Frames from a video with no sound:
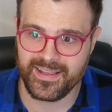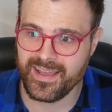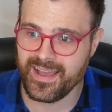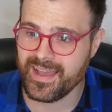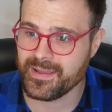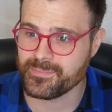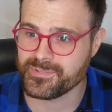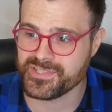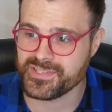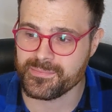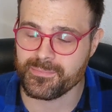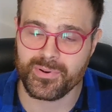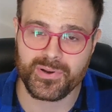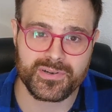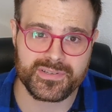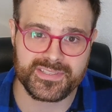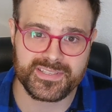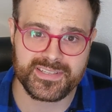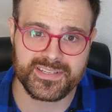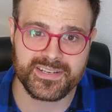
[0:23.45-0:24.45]
I am just a
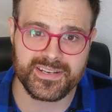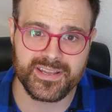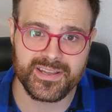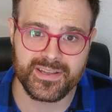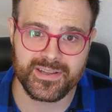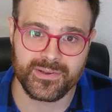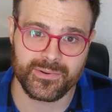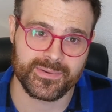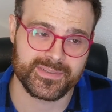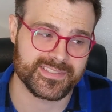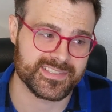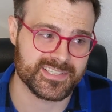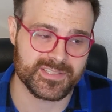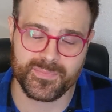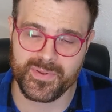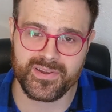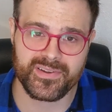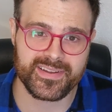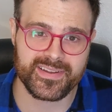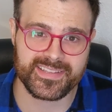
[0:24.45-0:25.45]
person who has
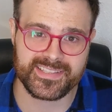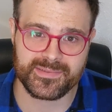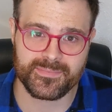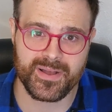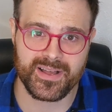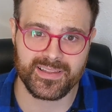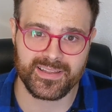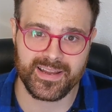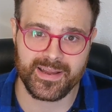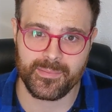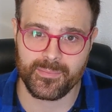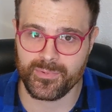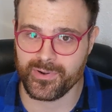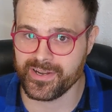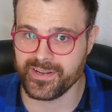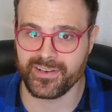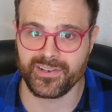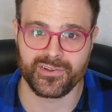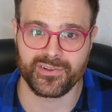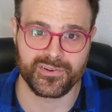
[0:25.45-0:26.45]
experienced
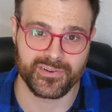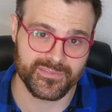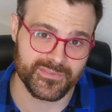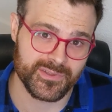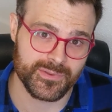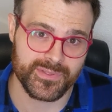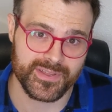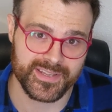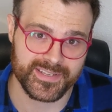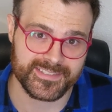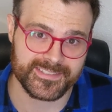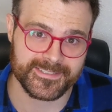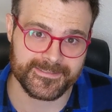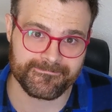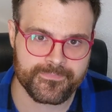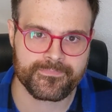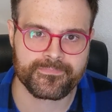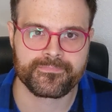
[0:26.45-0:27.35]
polyamory and learned a few things.